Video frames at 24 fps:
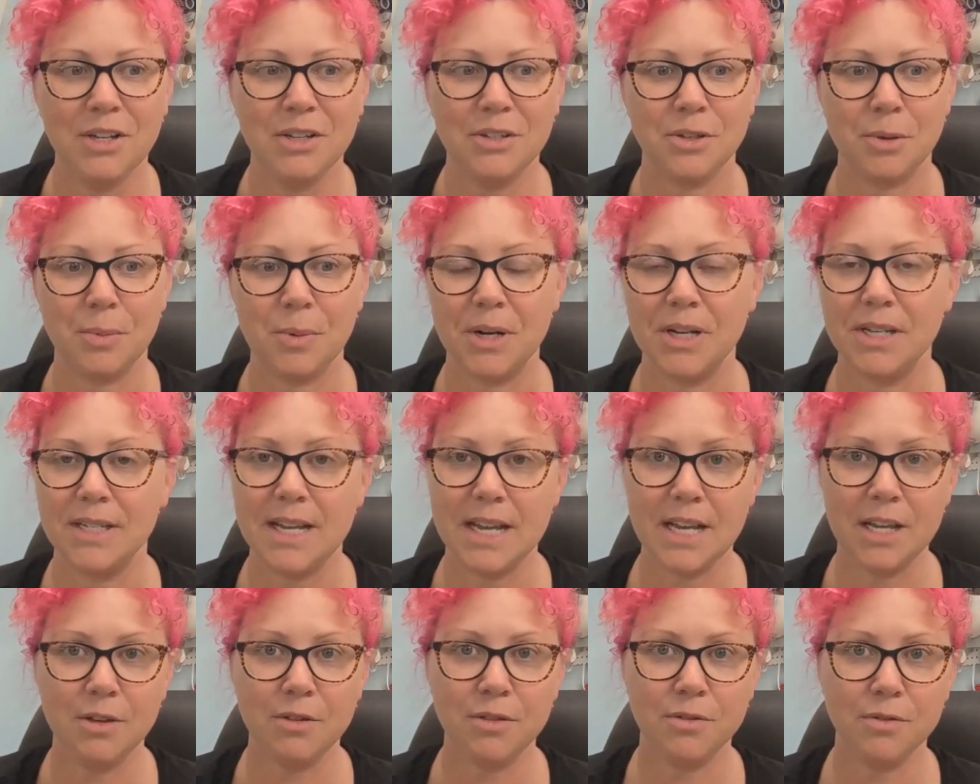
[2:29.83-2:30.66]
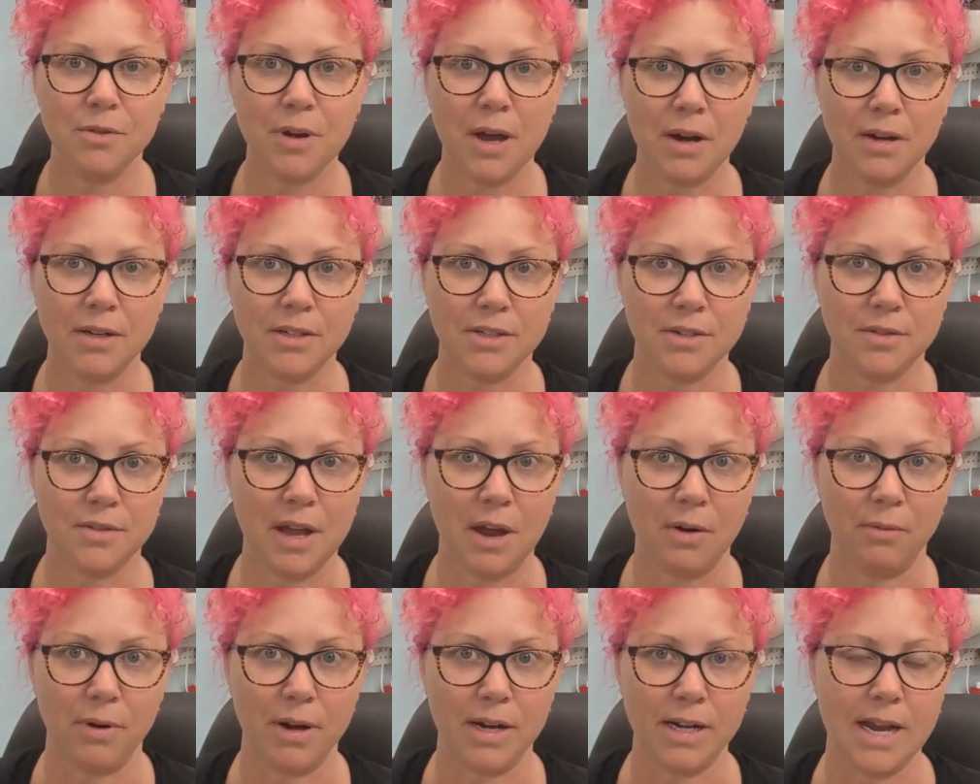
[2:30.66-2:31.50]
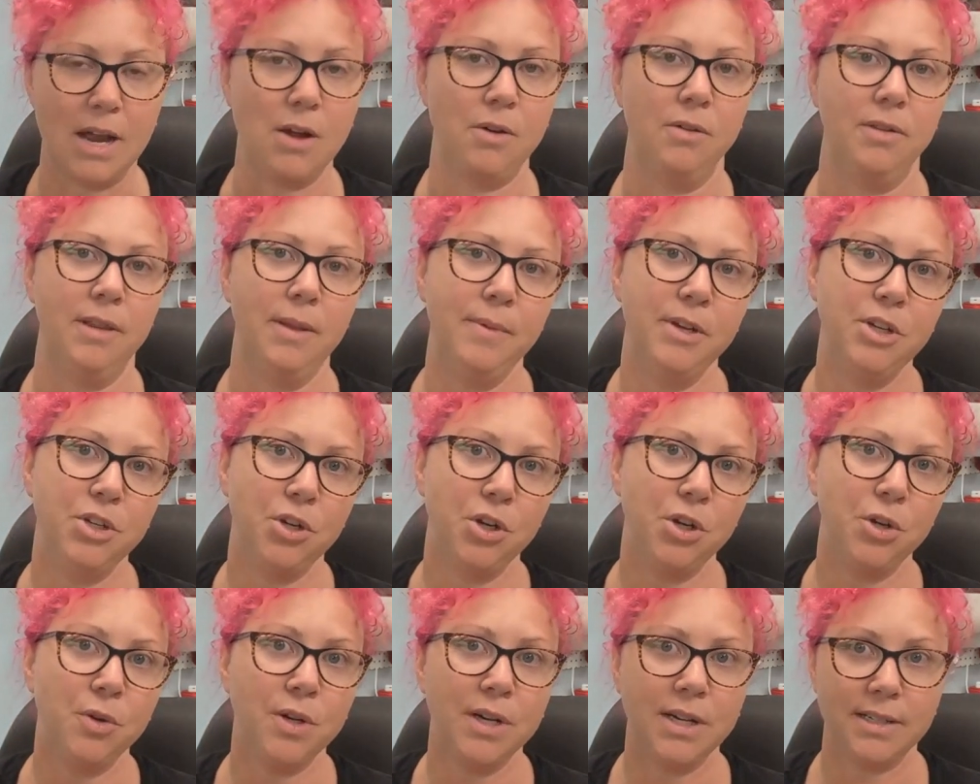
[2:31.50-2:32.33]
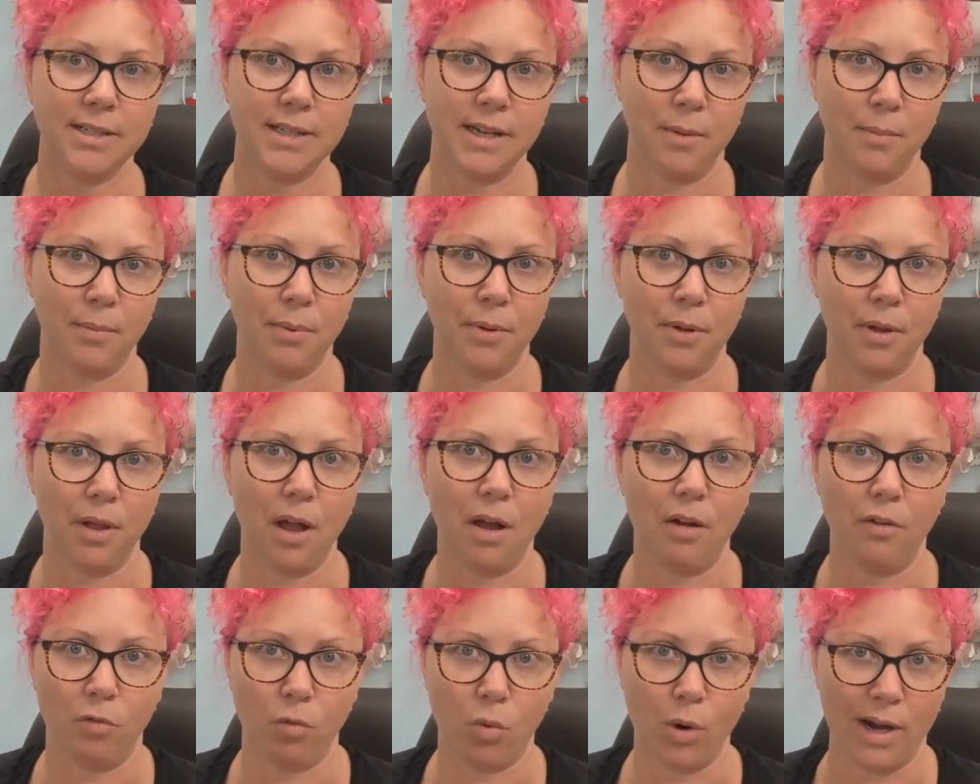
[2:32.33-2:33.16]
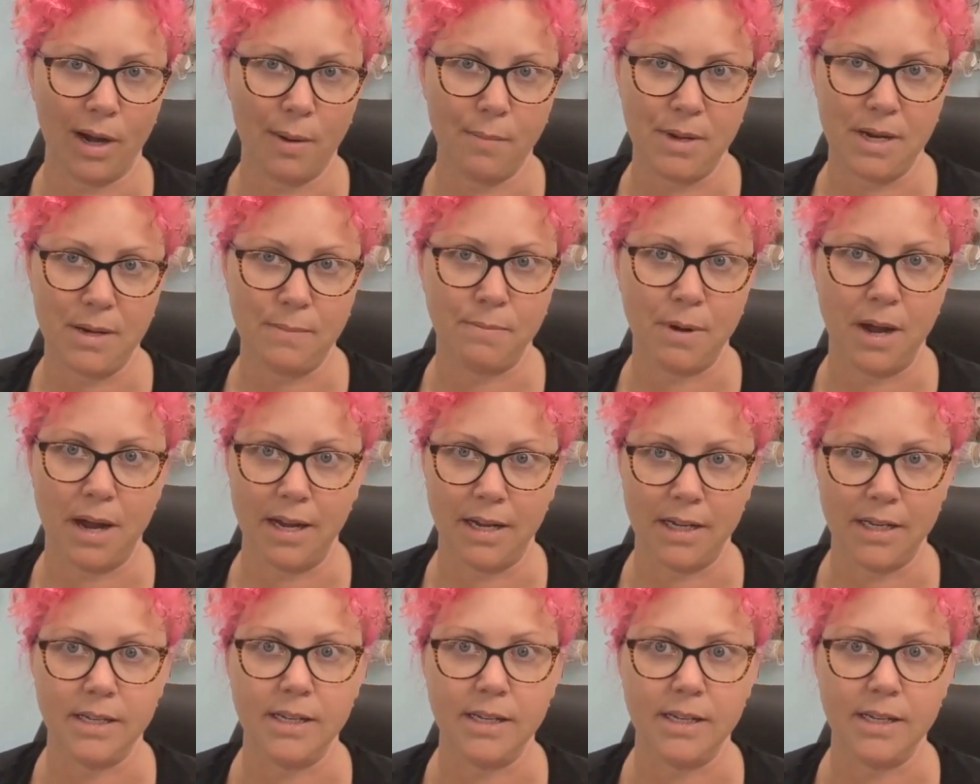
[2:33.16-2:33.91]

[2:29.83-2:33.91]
So I'm gonna take you through how to do that right now. Let me show you an example of what I mean by